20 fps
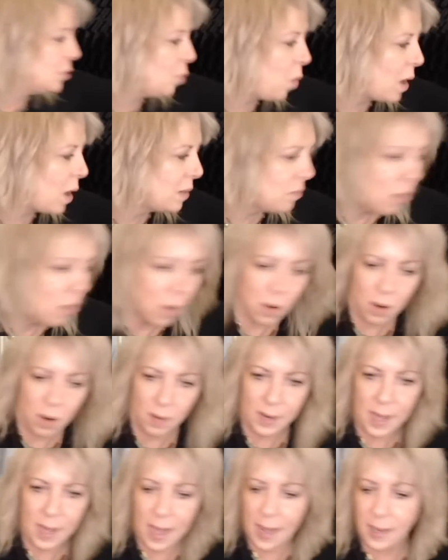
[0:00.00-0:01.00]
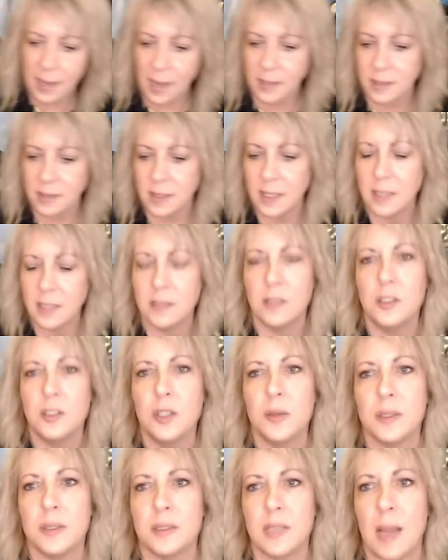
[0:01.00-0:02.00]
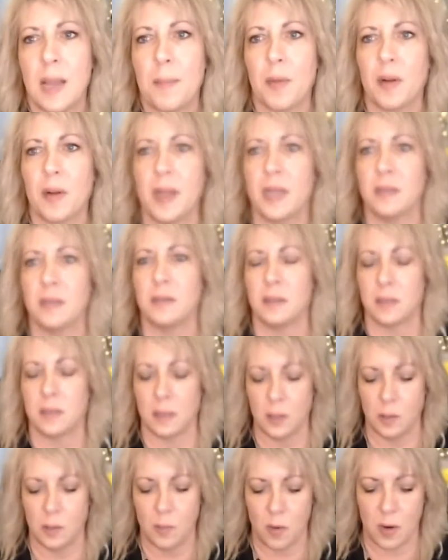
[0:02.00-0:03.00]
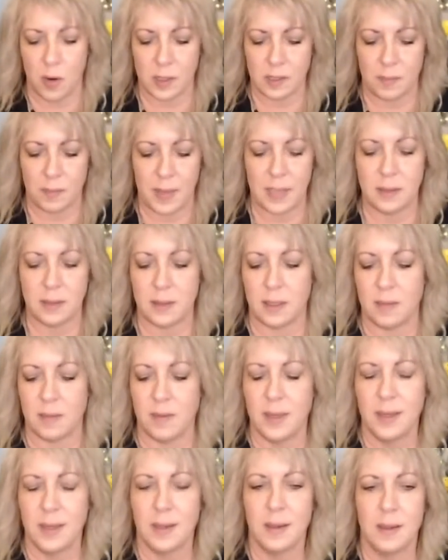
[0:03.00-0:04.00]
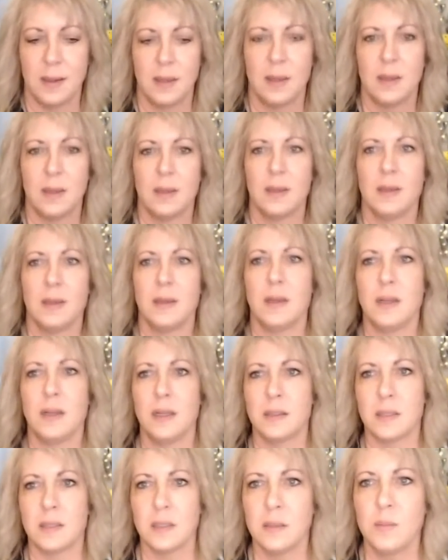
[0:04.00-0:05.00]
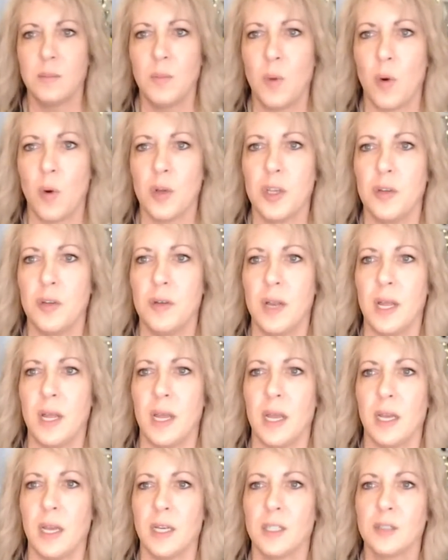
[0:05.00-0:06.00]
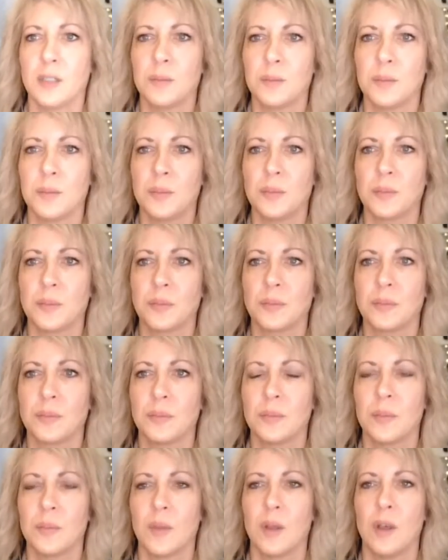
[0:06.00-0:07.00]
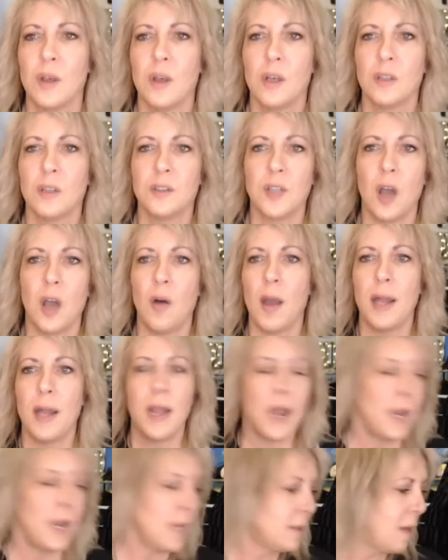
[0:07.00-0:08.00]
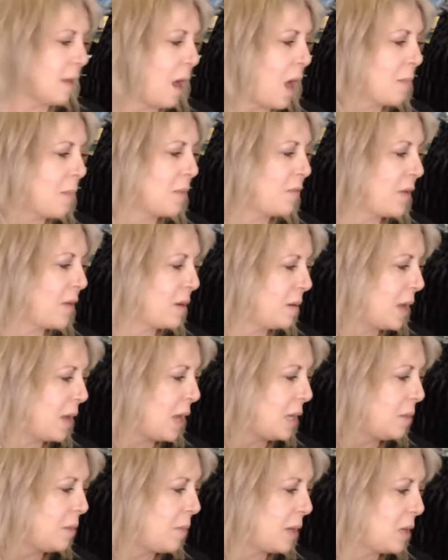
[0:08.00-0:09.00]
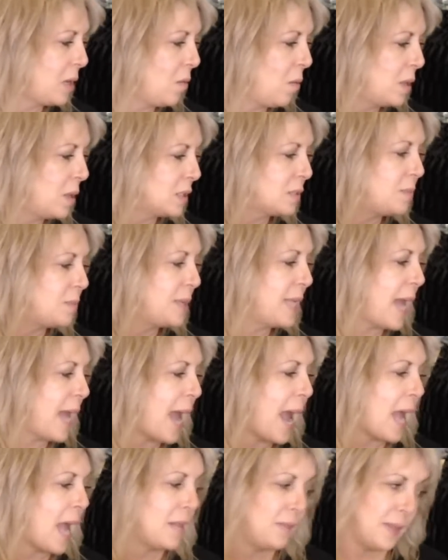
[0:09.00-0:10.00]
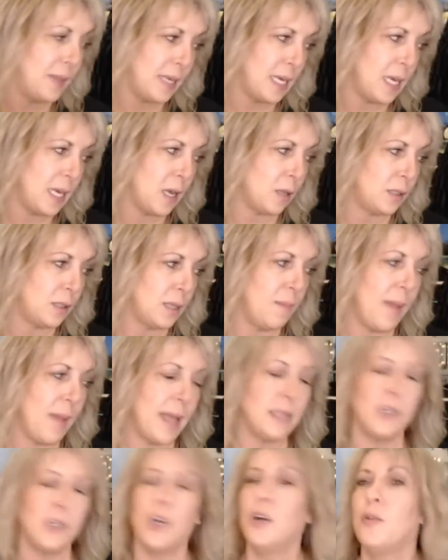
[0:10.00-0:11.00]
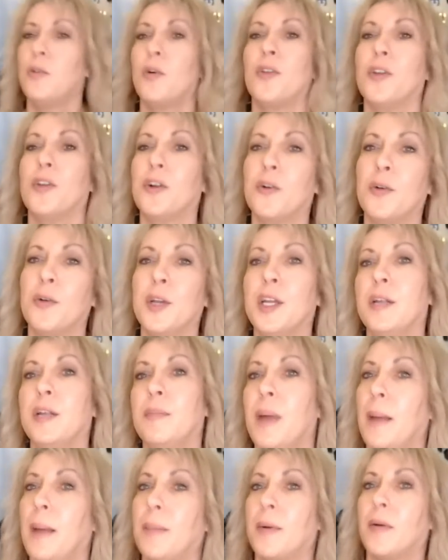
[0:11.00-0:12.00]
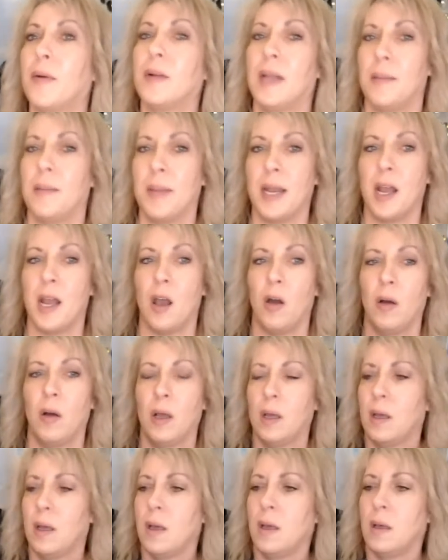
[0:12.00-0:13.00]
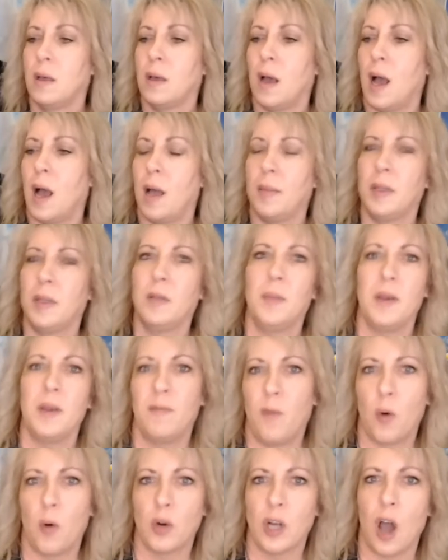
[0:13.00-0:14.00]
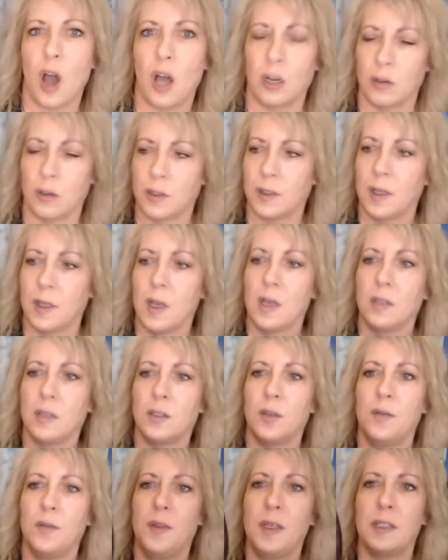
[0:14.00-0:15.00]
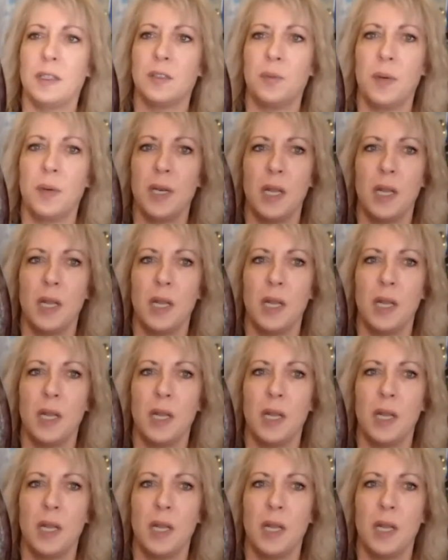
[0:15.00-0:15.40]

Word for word: one more, okay? I just needed to do it separately because it's a little more expensive. okay. Unique. So at any time, if any, anybody wants me to add the tomato or the green pepper, let me know. Um, it'd be four dollars. So this one